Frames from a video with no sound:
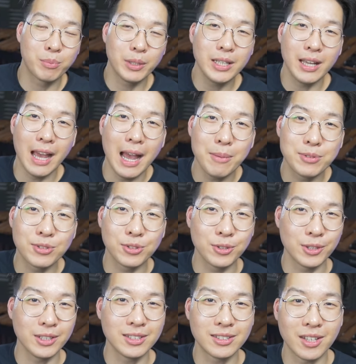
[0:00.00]
But yeah,
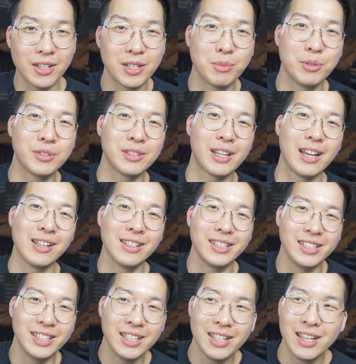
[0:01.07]
absolutely stunning
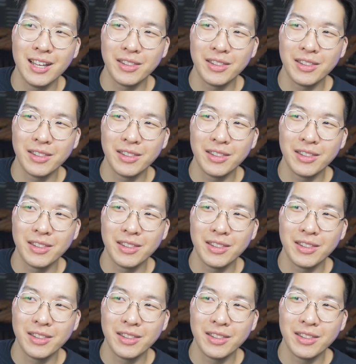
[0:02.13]
musicality.